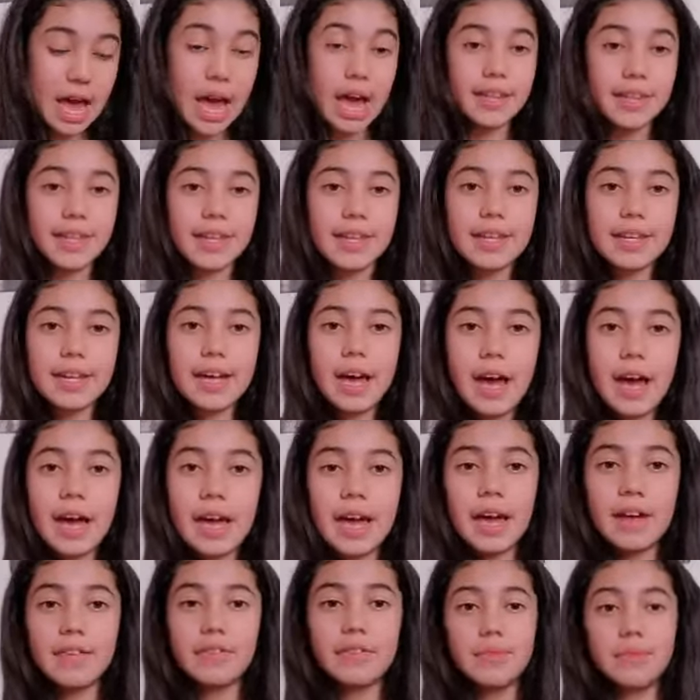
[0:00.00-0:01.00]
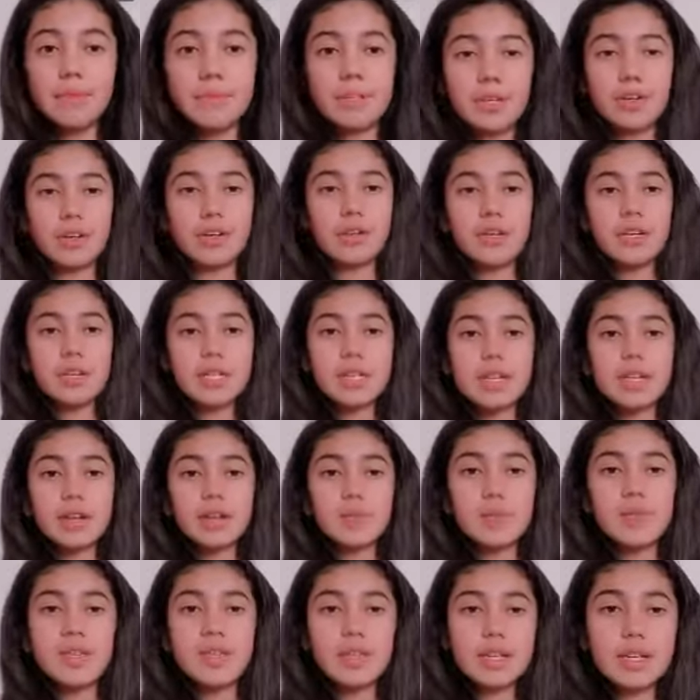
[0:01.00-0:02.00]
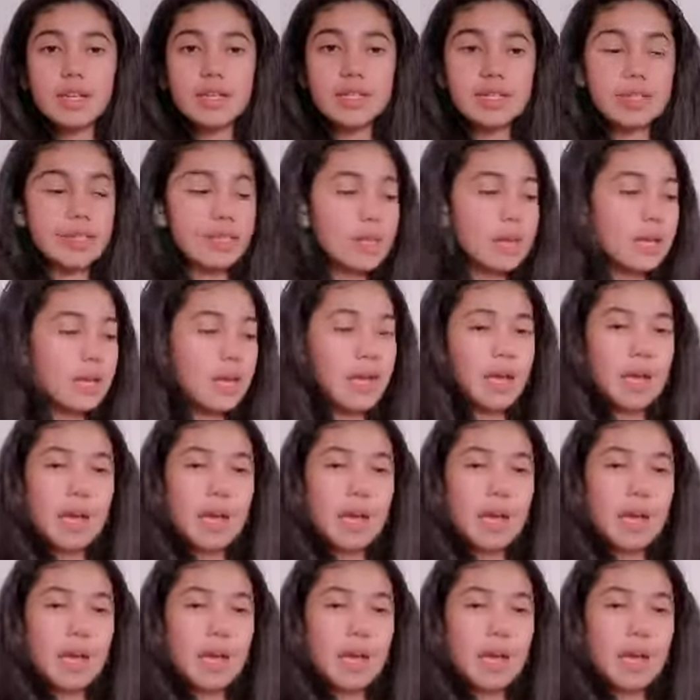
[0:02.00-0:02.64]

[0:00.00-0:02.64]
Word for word: And then I have a mirror in here with this.